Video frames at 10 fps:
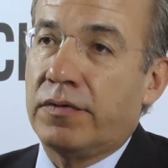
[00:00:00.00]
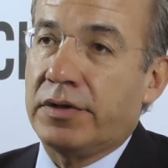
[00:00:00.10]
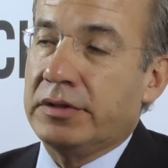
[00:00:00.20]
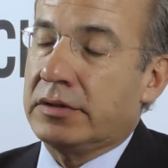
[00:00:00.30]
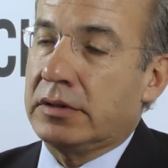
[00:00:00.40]
For
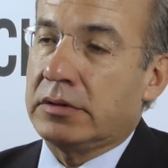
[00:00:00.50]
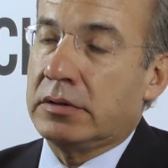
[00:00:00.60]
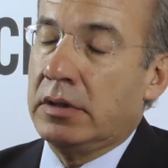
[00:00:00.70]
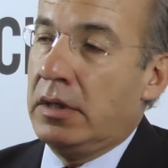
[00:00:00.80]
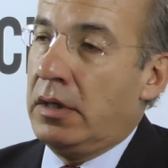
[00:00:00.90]

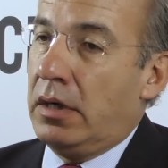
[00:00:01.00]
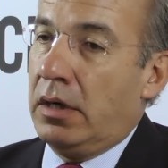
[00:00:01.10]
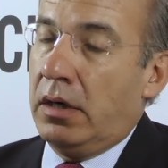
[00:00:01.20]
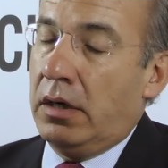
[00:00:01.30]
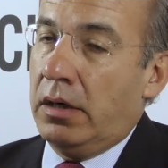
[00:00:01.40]
instance,
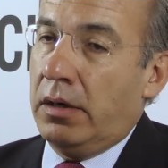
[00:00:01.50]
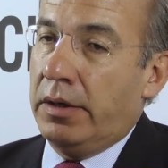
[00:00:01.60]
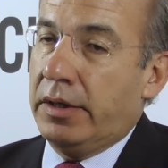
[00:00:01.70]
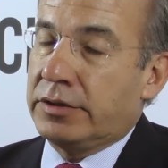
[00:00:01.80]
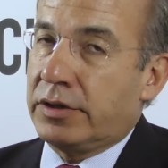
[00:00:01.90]

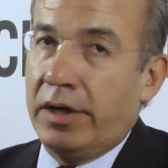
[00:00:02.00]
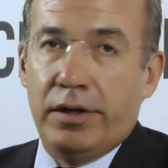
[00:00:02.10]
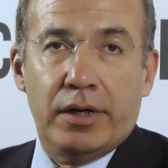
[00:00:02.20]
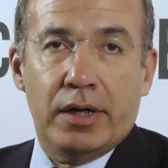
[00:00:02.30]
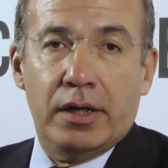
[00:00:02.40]
it is
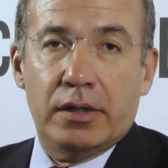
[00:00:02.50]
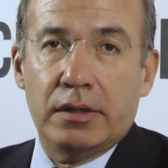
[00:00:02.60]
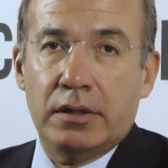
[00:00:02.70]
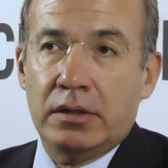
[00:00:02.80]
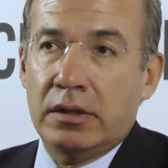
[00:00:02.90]
clear that
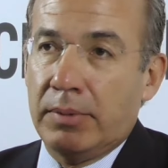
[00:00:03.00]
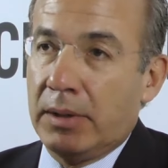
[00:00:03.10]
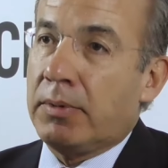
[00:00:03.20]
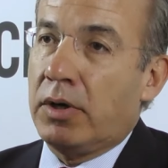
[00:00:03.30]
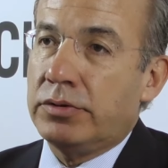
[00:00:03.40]
in
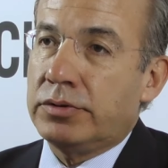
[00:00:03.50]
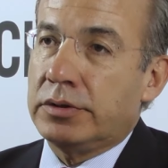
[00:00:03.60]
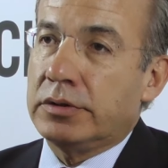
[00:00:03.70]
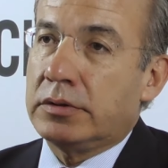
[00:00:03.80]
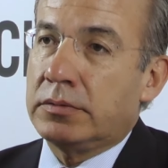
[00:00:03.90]
developed
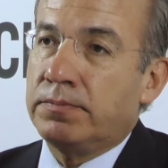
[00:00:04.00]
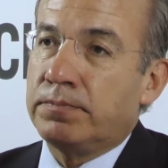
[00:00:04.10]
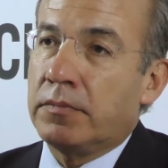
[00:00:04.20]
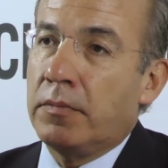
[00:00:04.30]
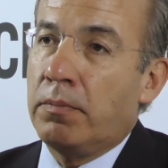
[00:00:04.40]
countries,
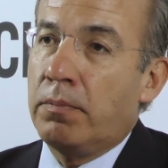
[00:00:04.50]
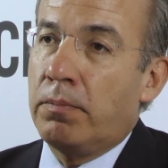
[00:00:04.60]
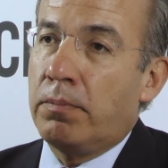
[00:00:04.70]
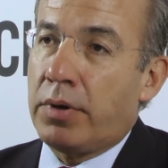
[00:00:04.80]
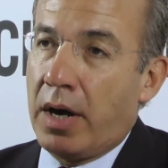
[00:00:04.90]

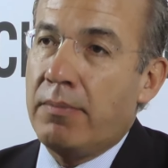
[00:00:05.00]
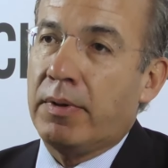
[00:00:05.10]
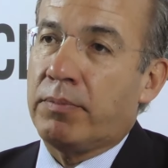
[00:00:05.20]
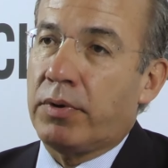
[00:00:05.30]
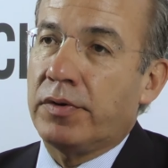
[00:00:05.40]

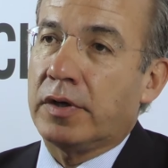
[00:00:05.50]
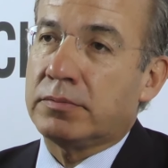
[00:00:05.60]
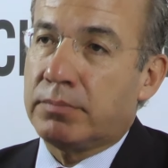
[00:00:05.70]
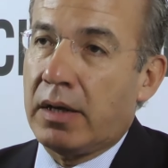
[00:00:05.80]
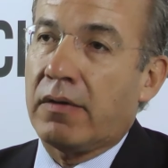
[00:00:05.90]
private projects,
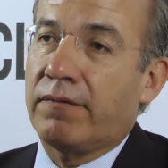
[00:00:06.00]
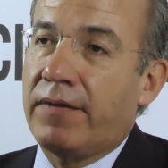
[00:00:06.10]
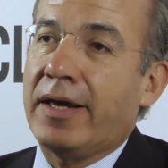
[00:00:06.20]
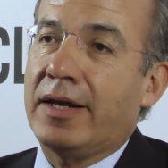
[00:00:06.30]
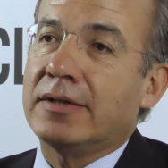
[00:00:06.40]
private
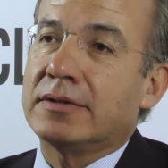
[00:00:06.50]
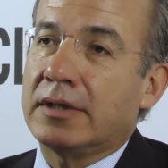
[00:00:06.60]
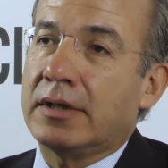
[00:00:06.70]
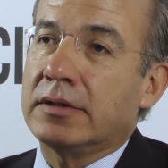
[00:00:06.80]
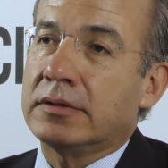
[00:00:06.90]

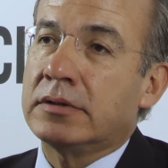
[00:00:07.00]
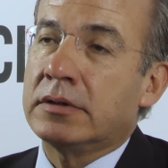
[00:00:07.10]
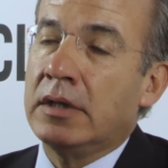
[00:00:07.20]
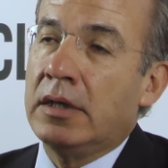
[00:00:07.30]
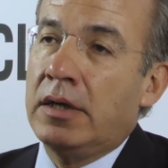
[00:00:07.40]
financing is
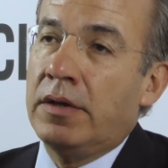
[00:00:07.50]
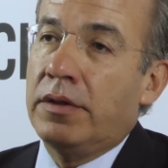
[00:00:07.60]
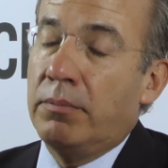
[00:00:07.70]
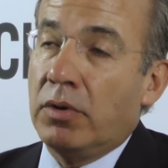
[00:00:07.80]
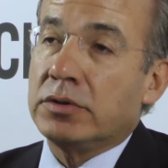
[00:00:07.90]

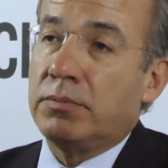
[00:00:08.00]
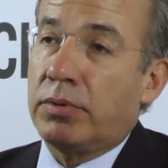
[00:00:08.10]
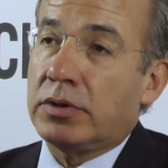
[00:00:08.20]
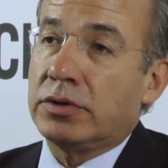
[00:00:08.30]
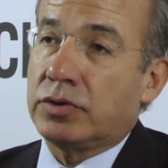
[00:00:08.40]
the most
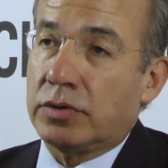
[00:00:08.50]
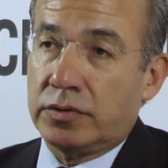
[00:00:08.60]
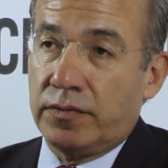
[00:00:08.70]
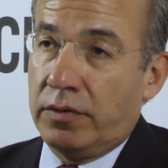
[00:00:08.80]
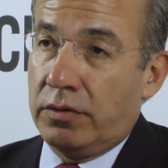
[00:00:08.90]
important
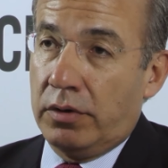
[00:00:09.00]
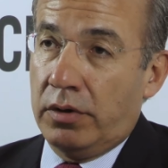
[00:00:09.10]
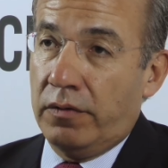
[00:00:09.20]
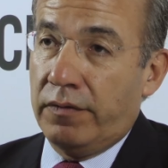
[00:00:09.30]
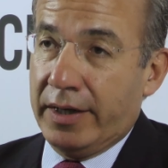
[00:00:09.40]
source
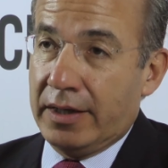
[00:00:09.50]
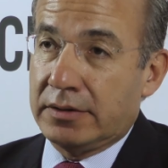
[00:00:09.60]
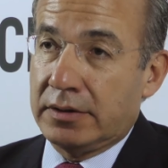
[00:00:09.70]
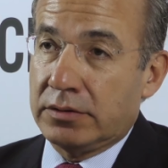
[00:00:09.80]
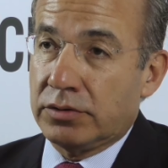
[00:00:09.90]
for
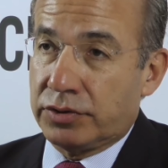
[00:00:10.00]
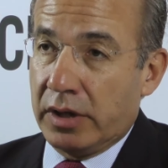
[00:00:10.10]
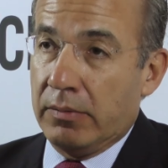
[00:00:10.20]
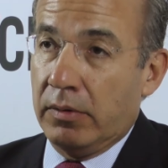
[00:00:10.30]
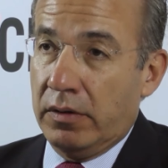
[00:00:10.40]
financing
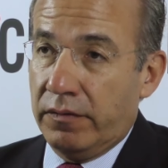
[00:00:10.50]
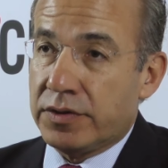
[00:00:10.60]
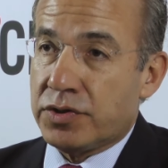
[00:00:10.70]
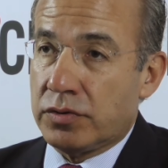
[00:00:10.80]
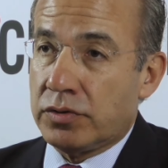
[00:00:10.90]
sustainable
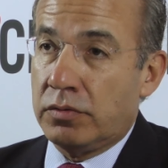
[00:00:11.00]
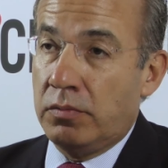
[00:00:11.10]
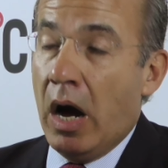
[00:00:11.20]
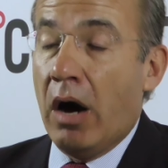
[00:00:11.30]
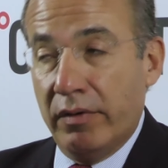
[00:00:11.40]
infrastructure.
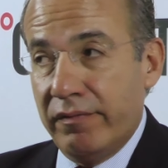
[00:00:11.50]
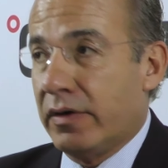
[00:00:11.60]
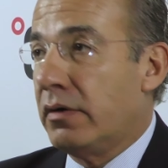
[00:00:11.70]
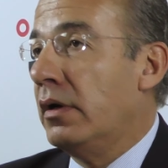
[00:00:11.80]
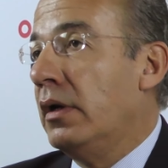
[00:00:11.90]

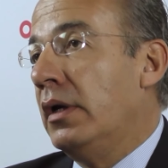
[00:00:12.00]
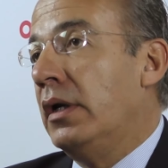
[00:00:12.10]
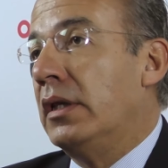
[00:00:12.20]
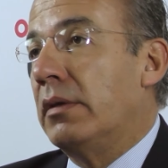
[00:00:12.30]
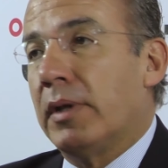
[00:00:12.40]
However,
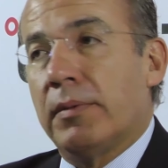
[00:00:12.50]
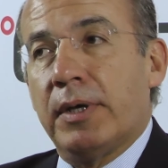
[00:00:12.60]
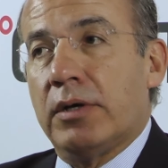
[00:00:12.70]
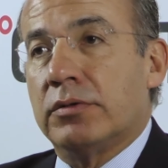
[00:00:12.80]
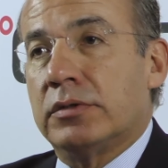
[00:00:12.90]
in
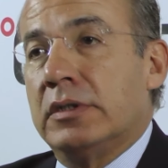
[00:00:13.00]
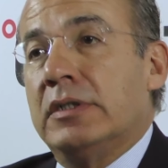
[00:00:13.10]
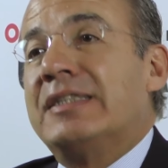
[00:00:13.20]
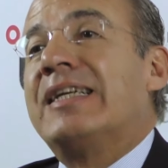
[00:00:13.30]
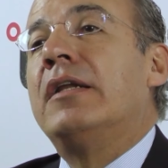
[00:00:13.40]
developing countries, it
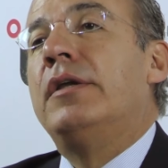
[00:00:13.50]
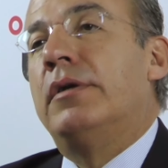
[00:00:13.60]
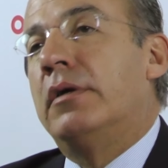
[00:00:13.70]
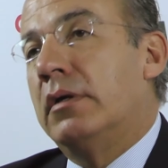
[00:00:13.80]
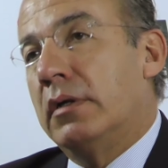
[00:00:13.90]
is
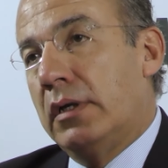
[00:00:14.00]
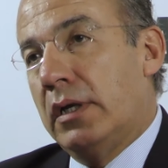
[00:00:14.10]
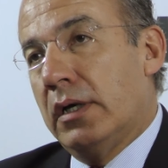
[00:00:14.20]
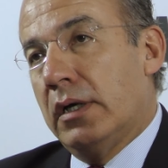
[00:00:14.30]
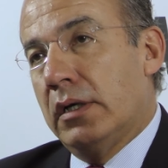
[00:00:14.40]
clear
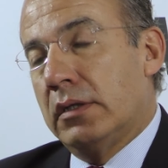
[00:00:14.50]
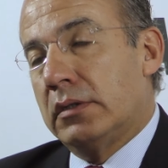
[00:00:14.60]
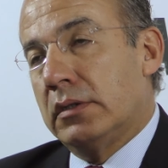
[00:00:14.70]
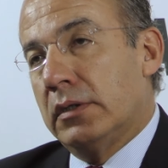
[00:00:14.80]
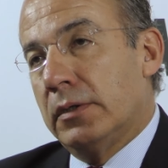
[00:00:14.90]
that